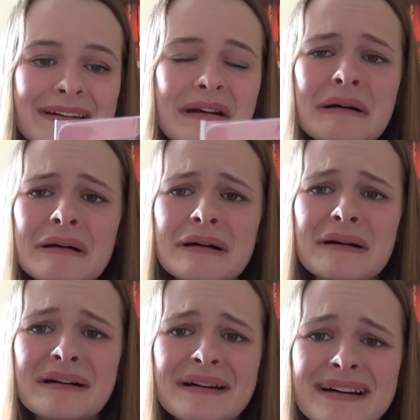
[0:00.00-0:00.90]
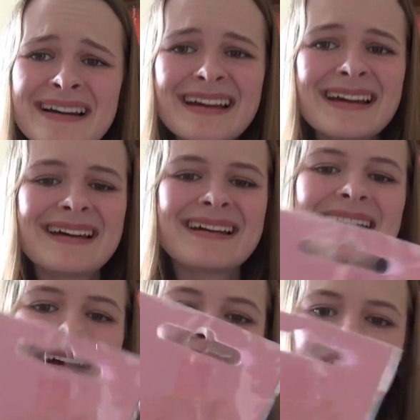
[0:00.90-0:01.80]
Oh,
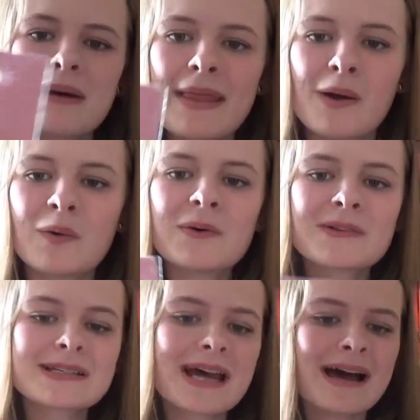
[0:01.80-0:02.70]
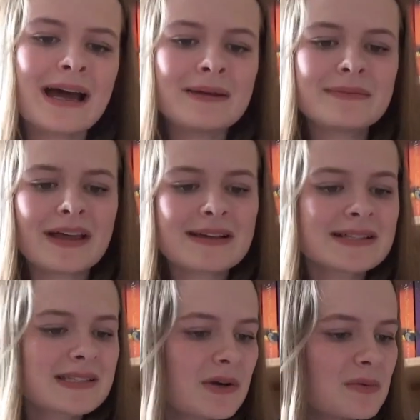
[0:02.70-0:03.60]
I'm going to wear that all the time. That is
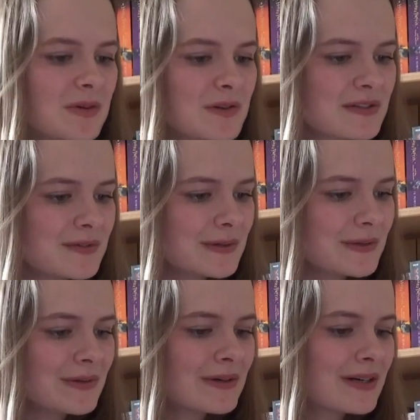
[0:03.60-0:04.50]
so beautiful.